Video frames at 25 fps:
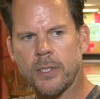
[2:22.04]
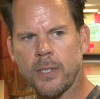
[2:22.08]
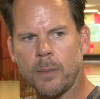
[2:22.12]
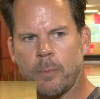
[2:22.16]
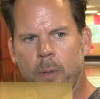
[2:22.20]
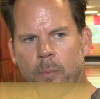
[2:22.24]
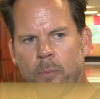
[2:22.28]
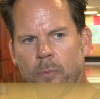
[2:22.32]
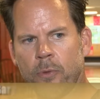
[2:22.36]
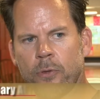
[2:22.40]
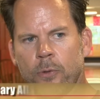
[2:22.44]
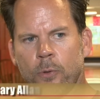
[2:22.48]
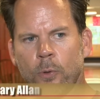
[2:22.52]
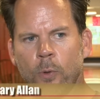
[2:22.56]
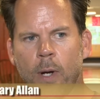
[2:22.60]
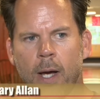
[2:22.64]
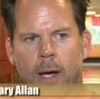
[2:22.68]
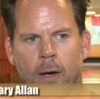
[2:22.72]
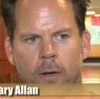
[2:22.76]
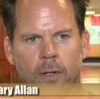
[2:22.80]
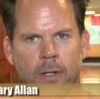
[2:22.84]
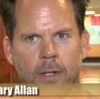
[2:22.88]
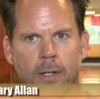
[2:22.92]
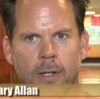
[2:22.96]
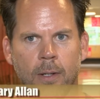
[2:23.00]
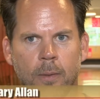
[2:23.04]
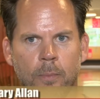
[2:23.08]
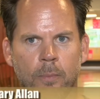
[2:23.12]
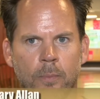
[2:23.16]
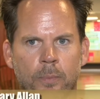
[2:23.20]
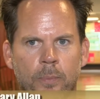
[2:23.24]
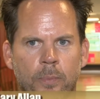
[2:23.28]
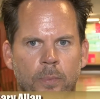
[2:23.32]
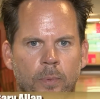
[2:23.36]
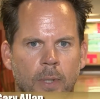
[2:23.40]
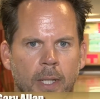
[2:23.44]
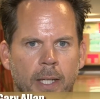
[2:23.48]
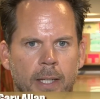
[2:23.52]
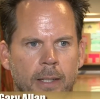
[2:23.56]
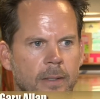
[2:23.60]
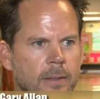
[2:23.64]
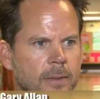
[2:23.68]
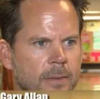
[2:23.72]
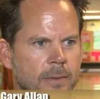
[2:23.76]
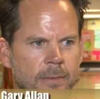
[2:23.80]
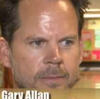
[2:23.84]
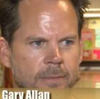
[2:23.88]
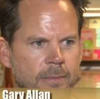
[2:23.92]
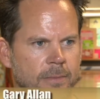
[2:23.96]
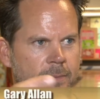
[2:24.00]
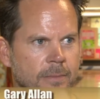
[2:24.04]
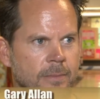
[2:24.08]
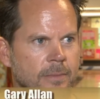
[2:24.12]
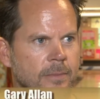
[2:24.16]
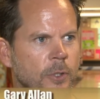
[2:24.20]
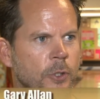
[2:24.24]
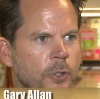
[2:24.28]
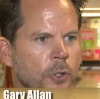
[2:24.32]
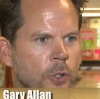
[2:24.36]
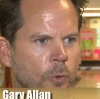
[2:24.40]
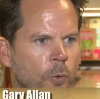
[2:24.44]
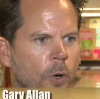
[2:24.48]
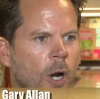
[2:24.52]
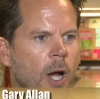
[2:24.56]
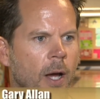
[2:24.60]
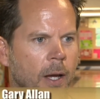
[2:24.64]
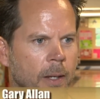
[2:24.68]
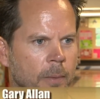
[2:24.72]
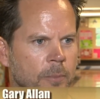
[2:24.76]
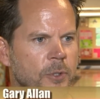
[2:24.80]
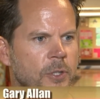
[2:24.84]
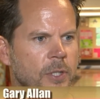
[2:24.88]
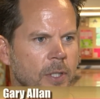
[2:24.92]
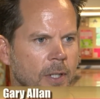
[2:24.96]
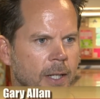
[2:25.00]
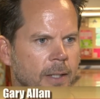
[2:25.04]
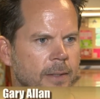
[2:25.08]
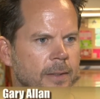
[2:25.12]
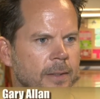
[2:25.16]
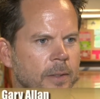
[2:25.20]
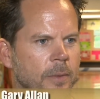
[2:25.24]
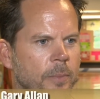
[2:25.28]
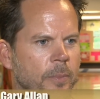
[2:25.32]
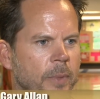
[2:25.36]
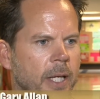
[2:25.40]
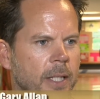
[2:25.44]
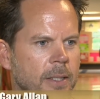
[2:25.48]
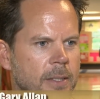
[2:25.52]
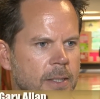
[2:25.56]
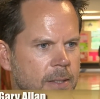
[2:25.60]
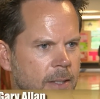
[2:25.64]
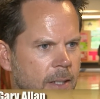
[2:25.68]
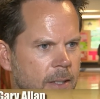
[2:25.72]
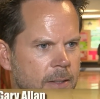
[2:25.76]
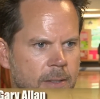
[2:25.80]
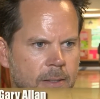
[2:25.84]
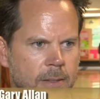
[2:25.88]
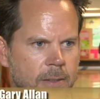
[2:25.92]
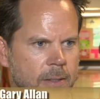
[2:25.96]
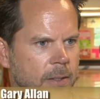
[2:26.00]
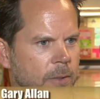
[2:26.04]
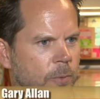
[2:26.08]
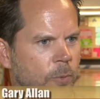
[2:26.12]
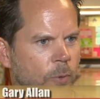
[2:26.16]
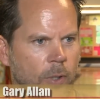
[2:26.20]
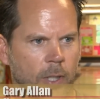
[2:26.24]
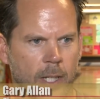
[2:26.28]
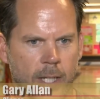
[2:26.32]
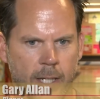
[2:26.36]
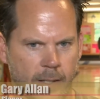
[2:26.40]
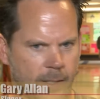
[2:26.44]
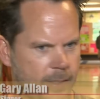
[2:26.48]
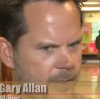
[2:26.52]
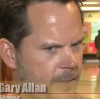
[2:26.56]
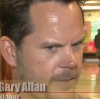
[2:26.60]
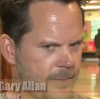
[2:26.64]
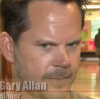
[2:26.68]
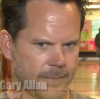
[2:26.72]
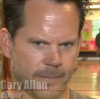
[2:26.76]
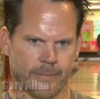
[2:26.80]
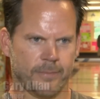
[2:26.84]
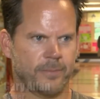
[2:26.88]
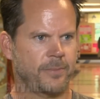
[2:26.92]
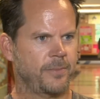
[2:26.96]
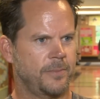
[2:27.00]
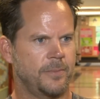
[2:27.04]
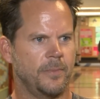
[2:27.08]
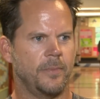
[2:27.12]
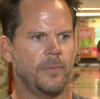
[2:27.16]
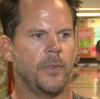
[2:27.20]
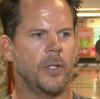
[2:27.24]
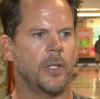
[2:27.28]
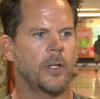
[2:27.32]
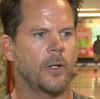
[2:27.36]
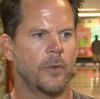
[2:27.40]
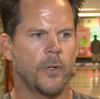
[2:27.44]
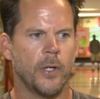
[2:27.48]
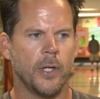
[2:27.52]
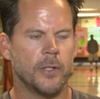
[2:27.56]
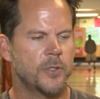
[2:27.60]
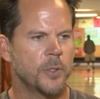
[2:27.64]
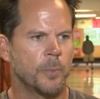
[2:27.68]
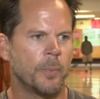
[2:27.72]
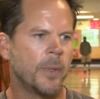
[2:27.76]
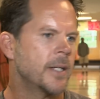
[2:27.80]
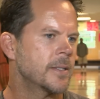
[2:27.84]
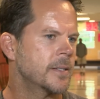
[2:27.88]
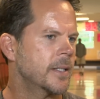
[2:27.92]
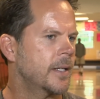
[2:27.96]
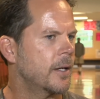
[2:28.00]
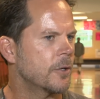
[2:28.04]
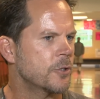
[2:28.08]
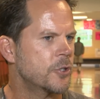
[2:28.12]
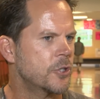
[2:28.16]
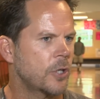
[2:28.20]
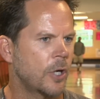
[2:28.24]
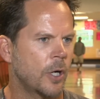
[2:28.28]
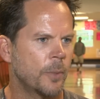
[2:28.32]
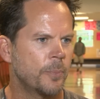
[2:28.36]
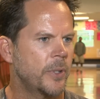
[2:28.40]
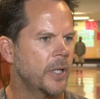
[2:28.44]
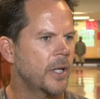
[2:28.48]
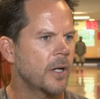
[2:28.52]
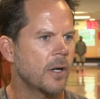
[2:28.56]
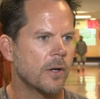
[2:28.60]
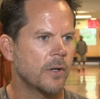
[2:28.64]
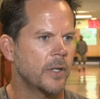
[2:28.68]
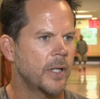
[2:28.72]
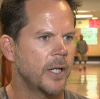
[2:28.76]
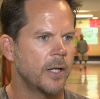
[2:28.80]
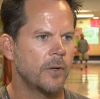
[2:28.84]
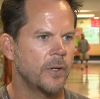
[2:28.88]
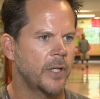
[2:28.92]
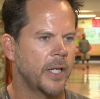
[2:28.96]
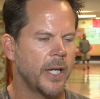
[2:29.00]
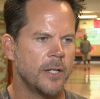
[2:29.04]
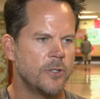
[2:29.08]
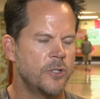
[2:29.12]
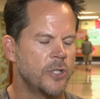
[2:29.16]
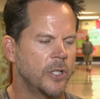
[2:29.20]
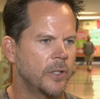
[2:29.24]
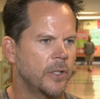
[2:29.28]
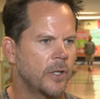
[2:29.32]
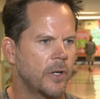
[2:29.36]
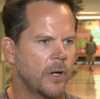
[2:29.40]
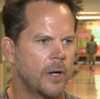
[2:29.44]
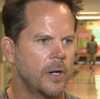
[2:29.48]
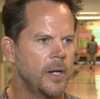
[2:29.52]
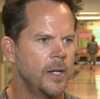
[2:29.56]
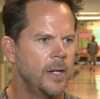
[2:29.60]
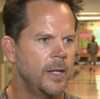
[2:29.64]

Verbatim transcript: Some of them threw out um, like good rhymes, like that made sense, that were like, you know, it's amazing how sharp they are and how engaging they are.